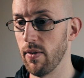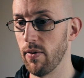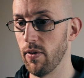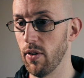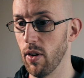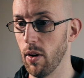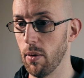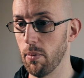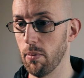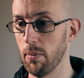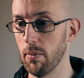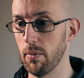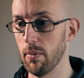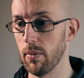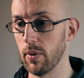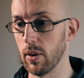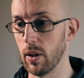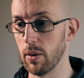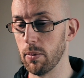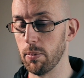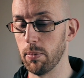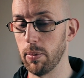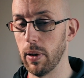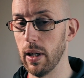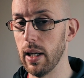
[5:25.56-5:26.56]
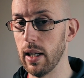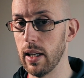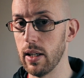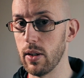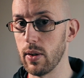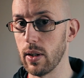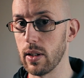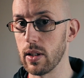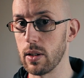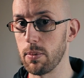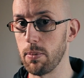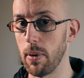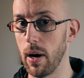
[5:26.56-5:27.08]
from completely
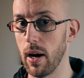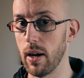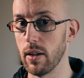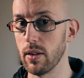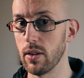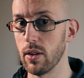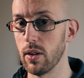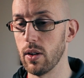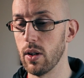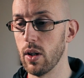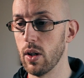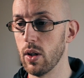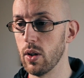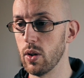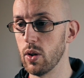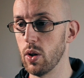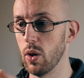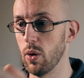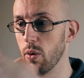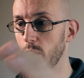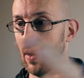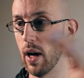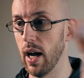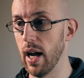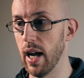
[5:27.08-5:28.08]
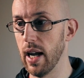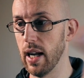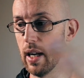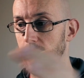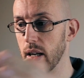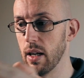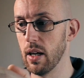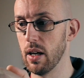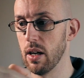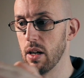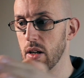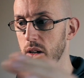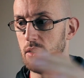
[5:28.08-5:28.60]
transparent to a
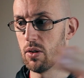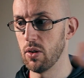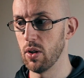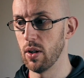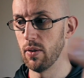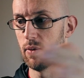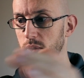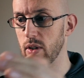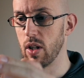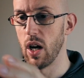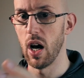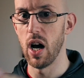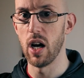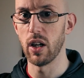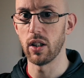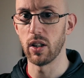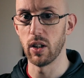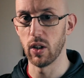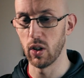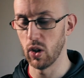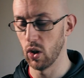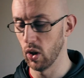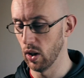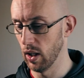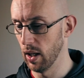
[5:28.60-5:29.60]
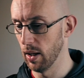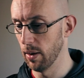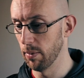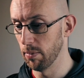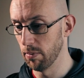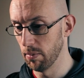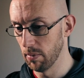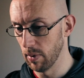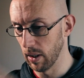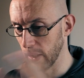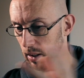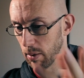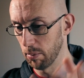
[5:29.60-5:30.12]
sort of darker color,
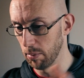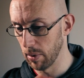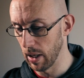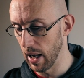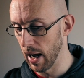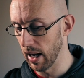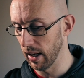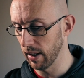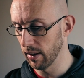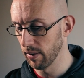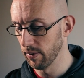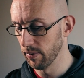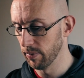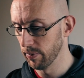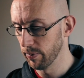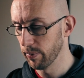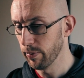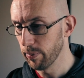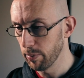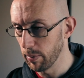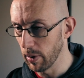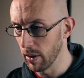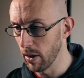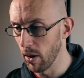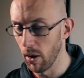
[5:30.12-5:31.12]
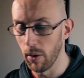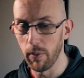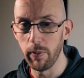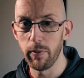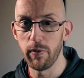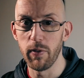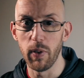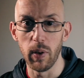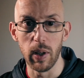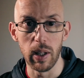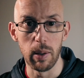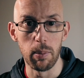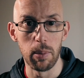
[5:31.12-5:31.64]
like a black, but not
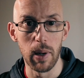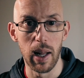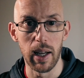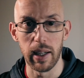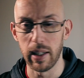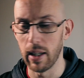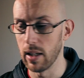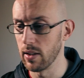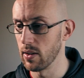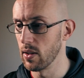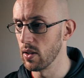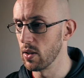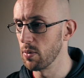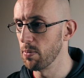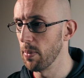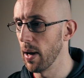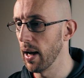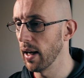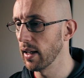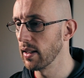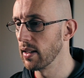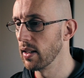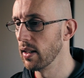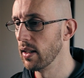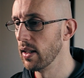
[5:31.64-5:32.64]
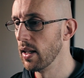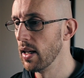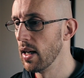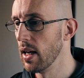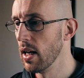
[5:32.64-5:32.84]
fully black, I suspect.